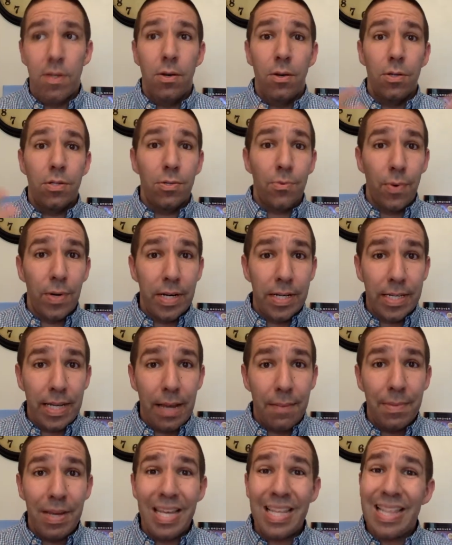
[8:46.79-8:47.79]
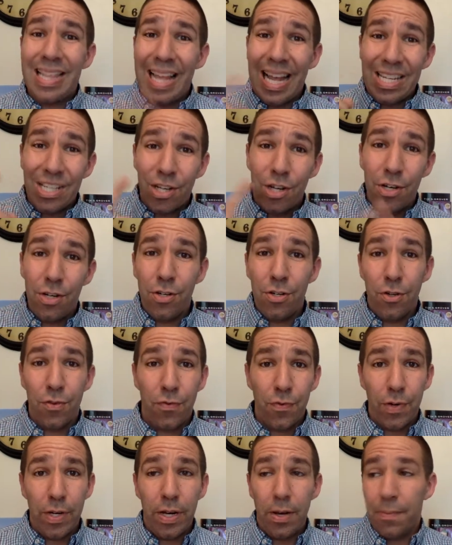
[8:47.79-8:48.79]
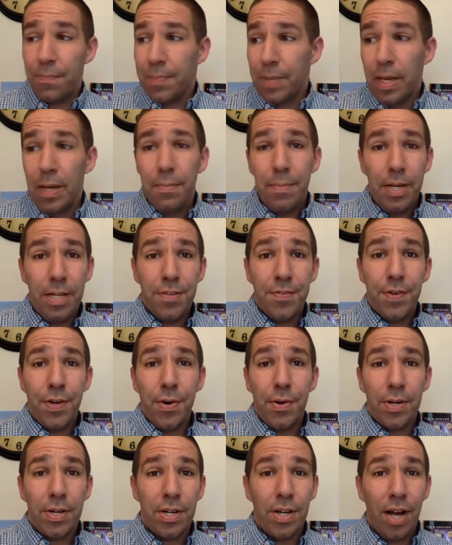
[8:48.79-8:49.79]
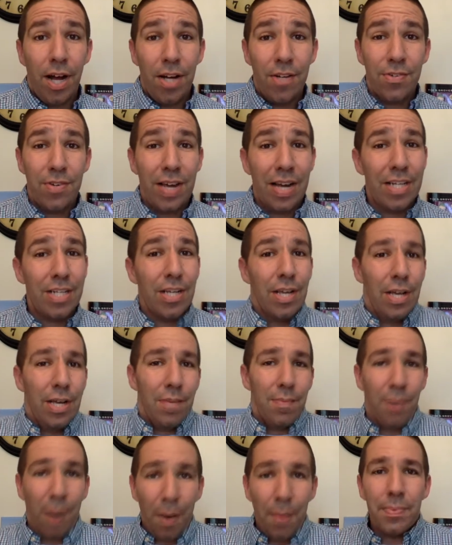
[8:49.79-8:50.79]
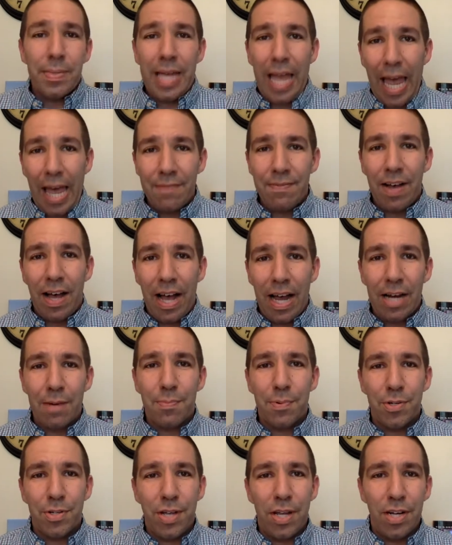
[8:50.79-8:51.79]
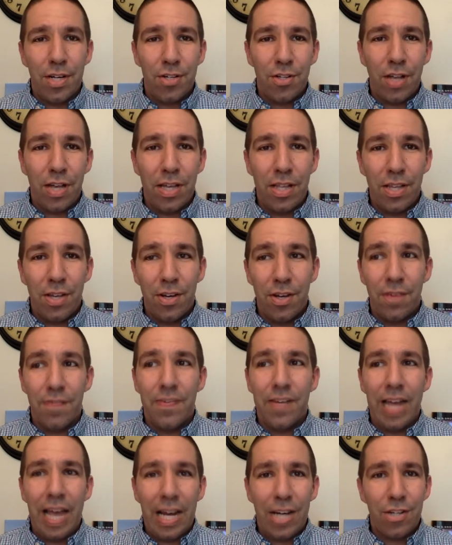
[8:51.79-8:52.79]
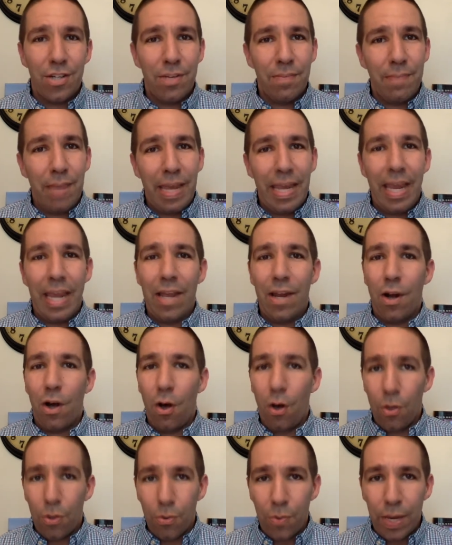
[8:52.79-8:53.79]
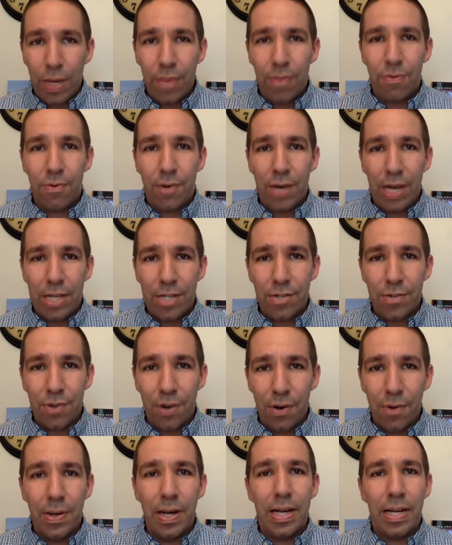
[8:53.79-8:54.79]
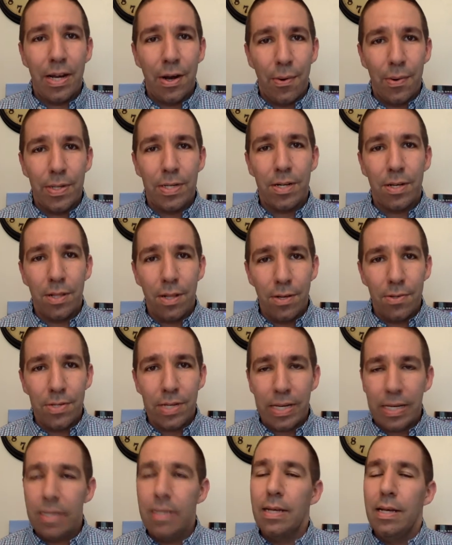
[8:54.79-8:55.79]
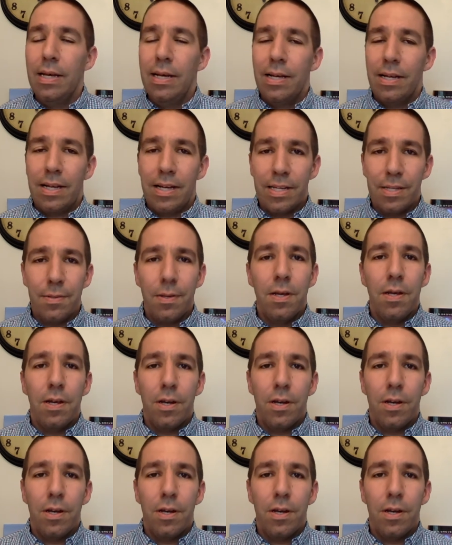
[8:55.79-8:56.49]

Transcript: So what does that mean? That's good news for you. It means if you go under contract, you probably have a higher percentage likelihood of it actually making it all the way through escrow and going to closing. Because